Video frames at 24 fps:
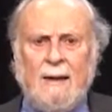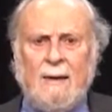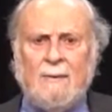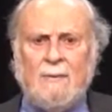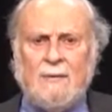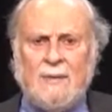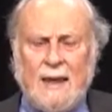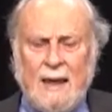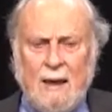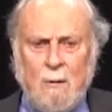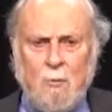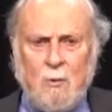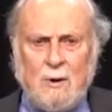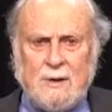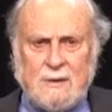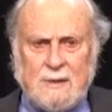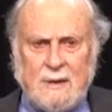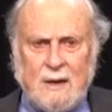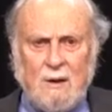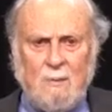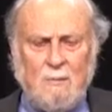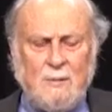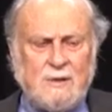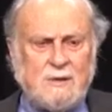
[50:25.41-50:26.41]
They would
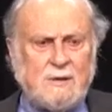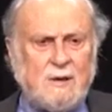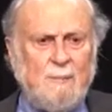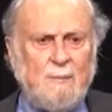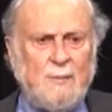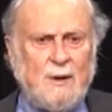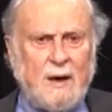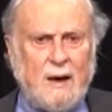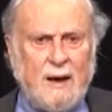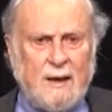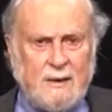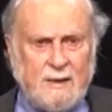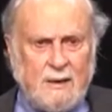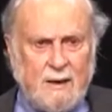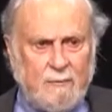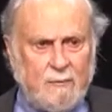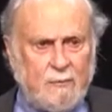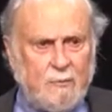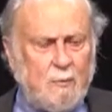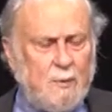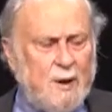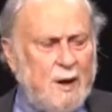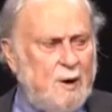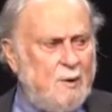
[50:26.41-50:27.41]
tell me something I had
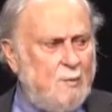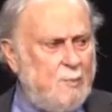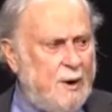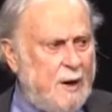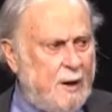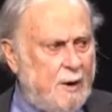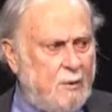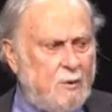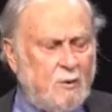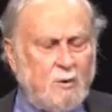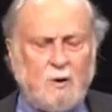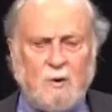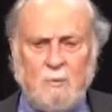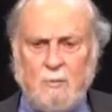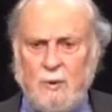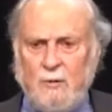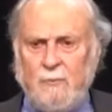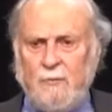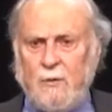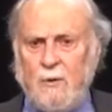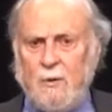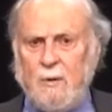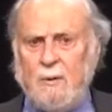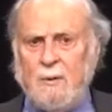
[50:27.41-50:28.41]
never read about or heard
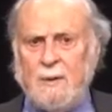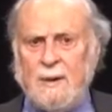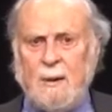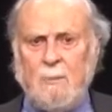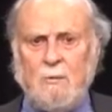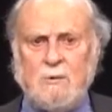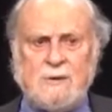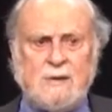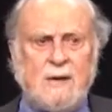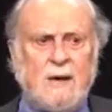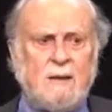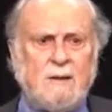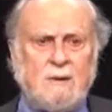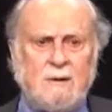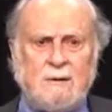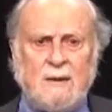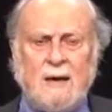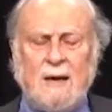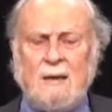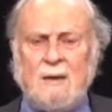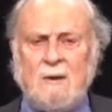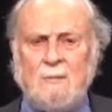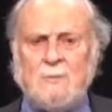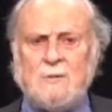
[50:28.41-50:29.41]
before. They would say that
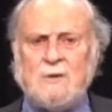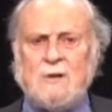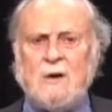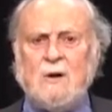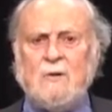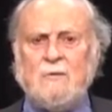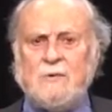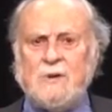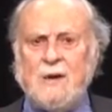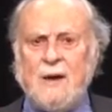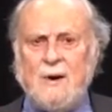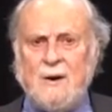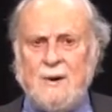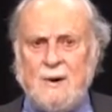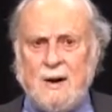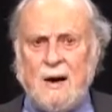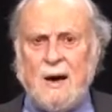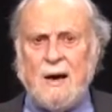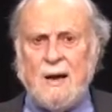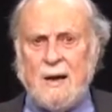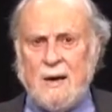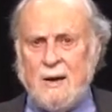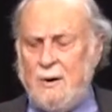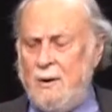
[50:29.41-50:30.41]
they themselves had
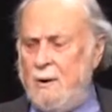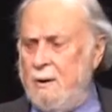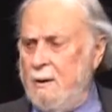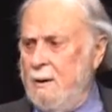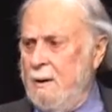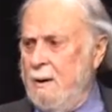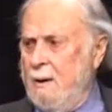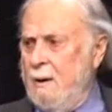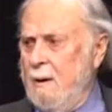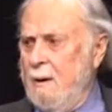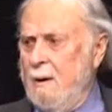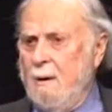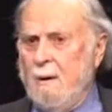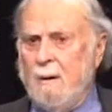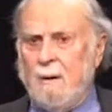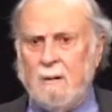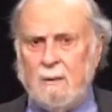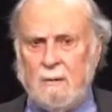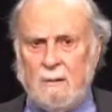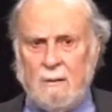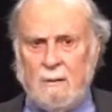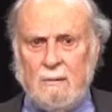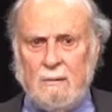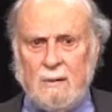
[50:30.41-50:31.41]
died. Yeah.
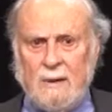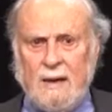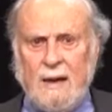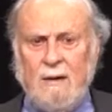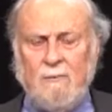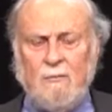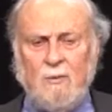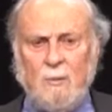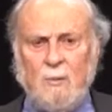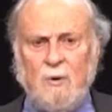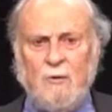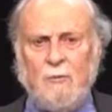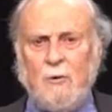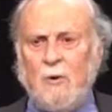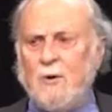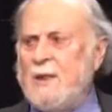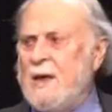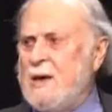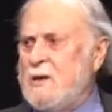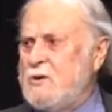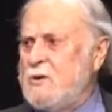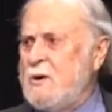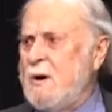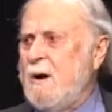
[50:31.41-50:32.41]
Even Soul before death.
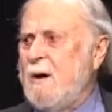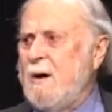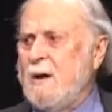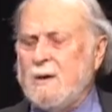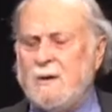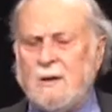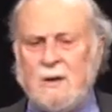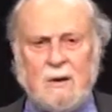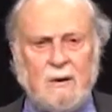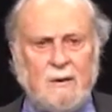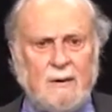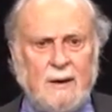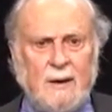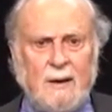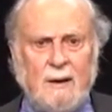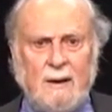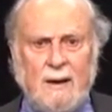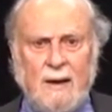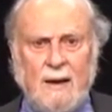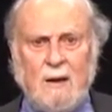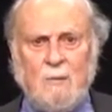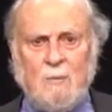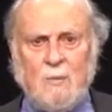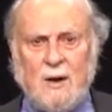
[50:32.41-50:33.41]
they started killing
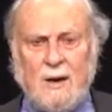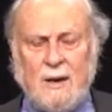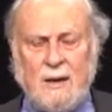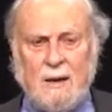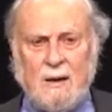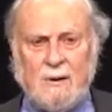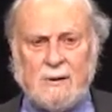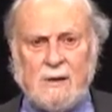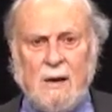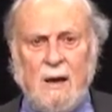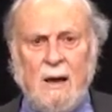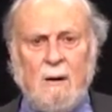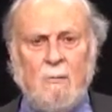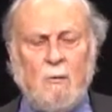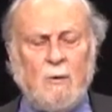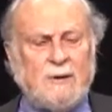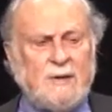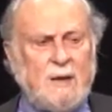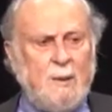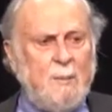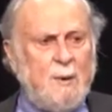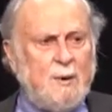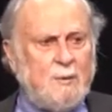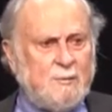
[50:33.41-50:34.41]
anybody yeah. else. What
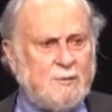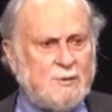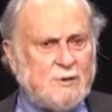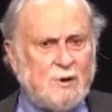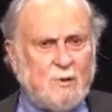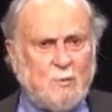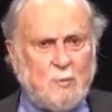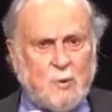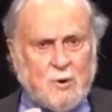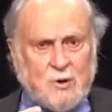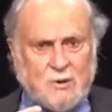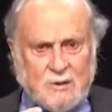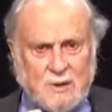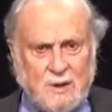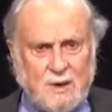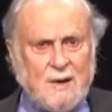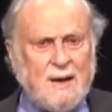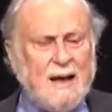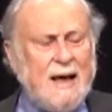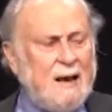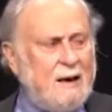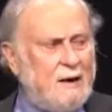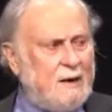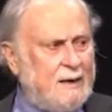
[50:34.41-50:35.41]
yeah. they meant was their
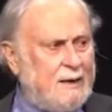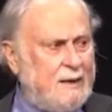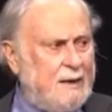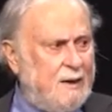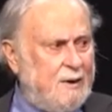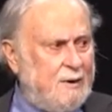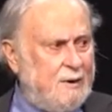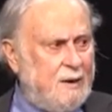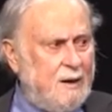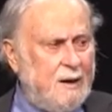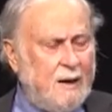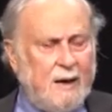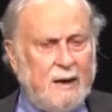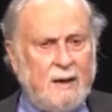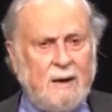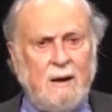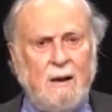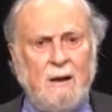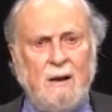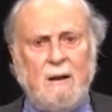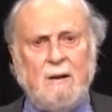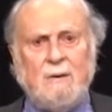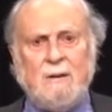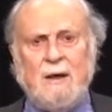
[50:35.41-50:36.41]
personality had died.
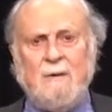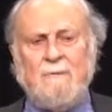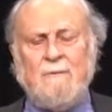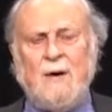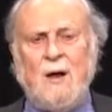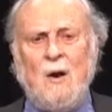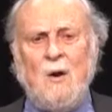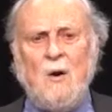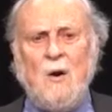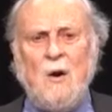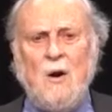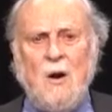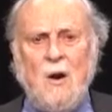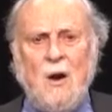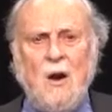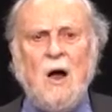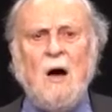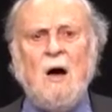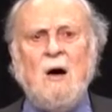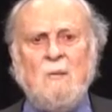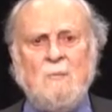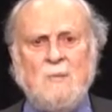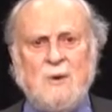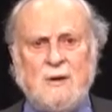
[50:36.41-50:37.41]
Mm. They felt
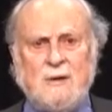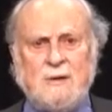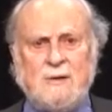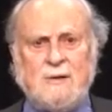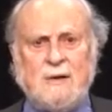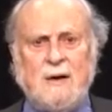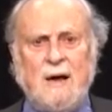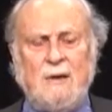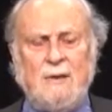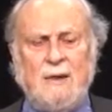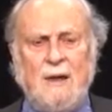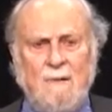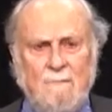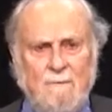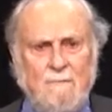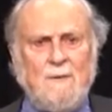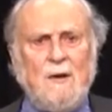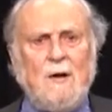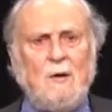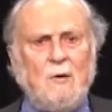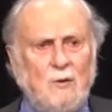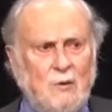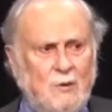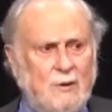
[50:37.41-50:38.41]
numb inside. They
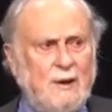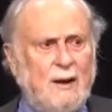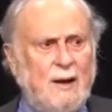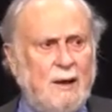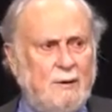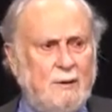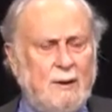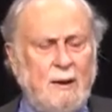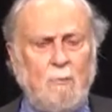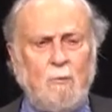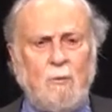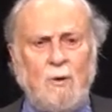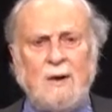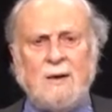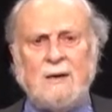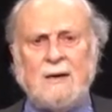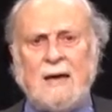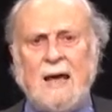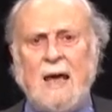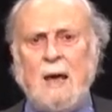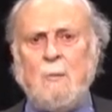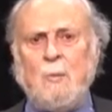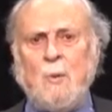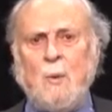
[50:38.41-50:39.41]
felt dead. They were mm.
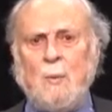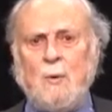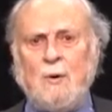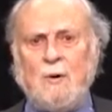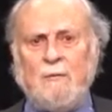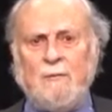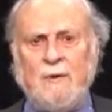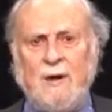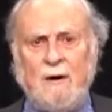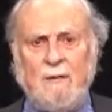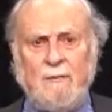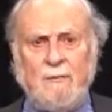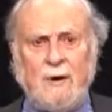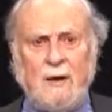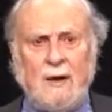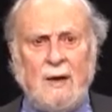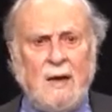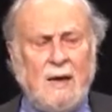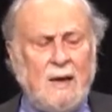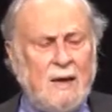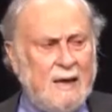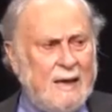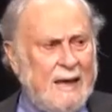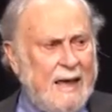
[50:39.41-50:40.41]
incapable of having
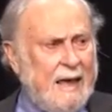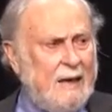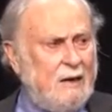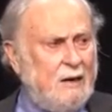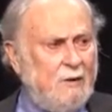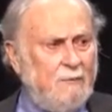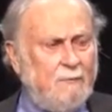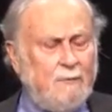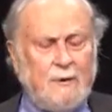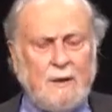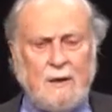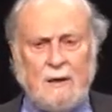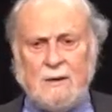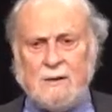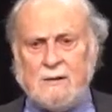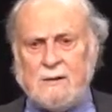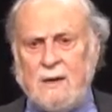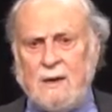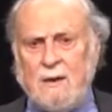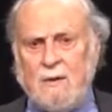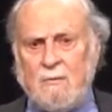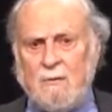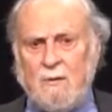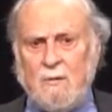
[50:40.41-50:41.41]
any feelings,
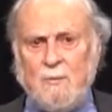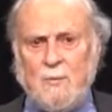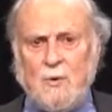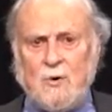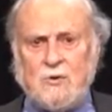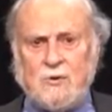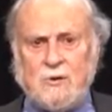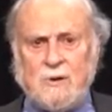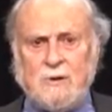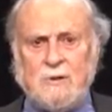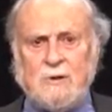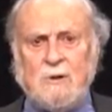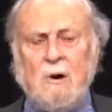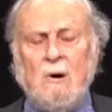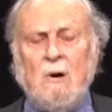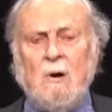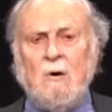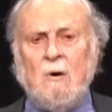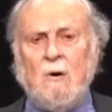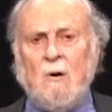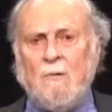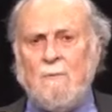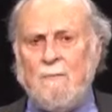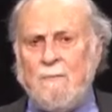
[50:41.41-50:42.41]
either emotions
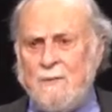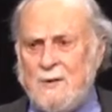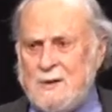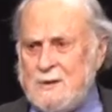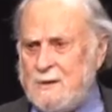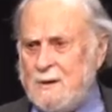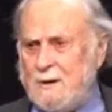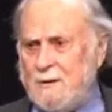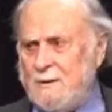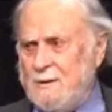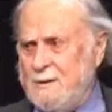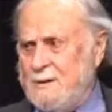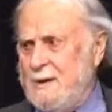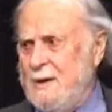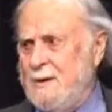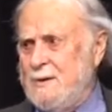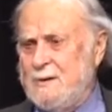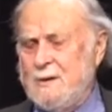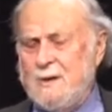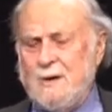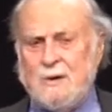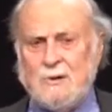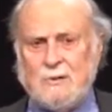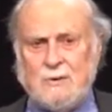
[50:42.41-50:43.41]
or physical
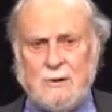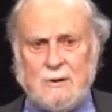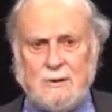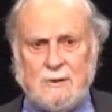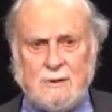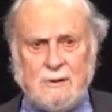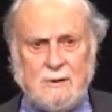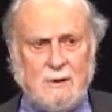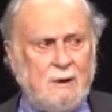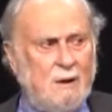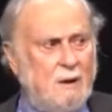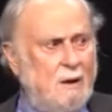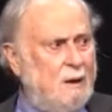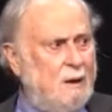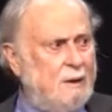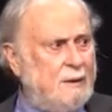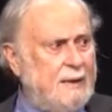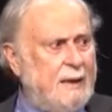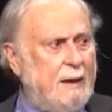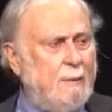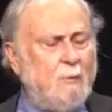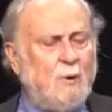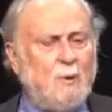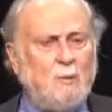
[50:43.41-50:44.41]
sensations.
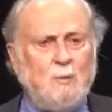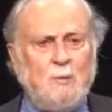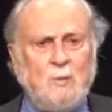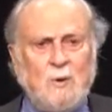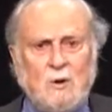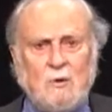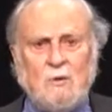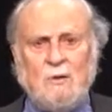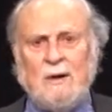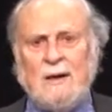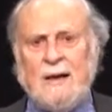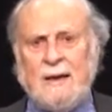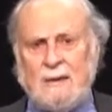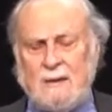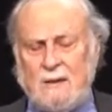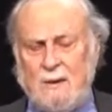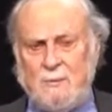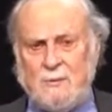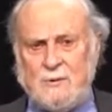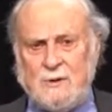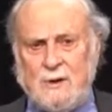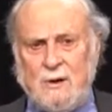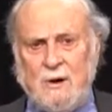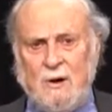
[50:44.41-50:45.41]
They would mutilate
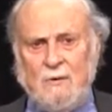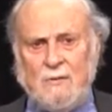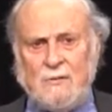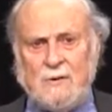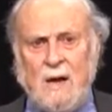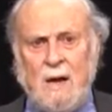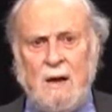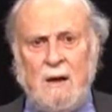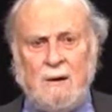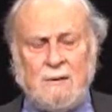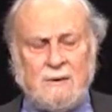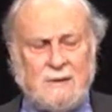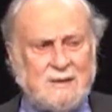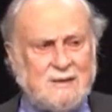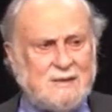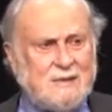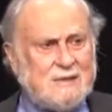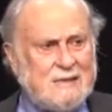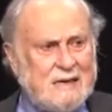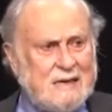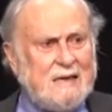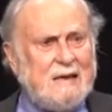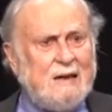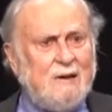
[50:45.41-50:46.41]
themselves to
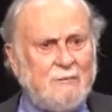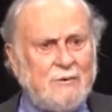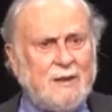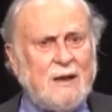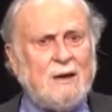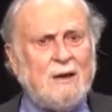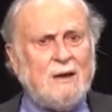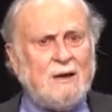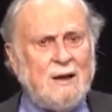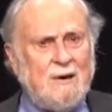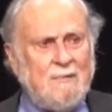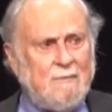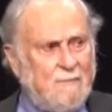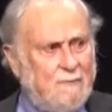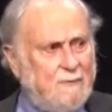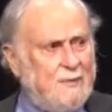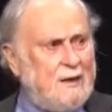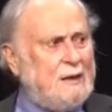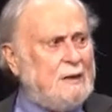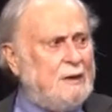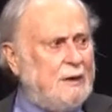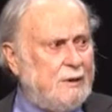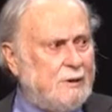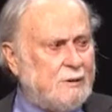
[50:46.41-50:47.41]
see if they could have
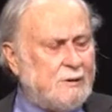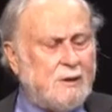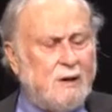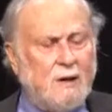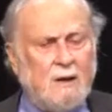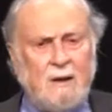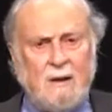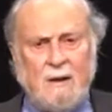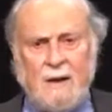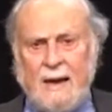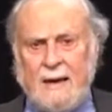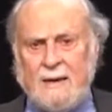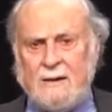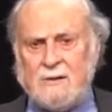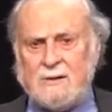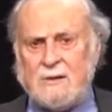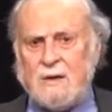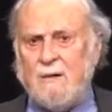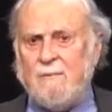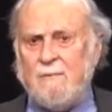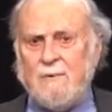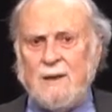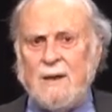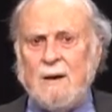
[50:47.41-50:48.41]
feelings and
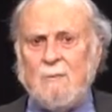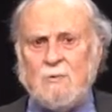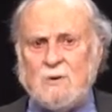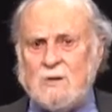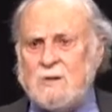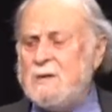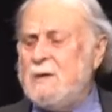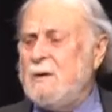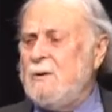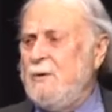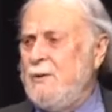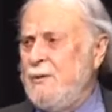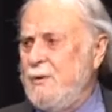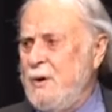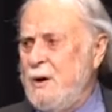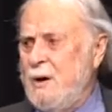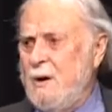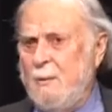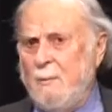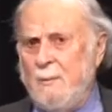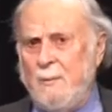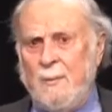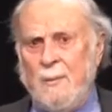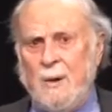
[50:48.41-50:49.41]
discover they were still
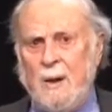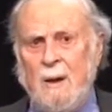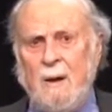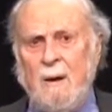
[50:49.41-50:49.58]
numb.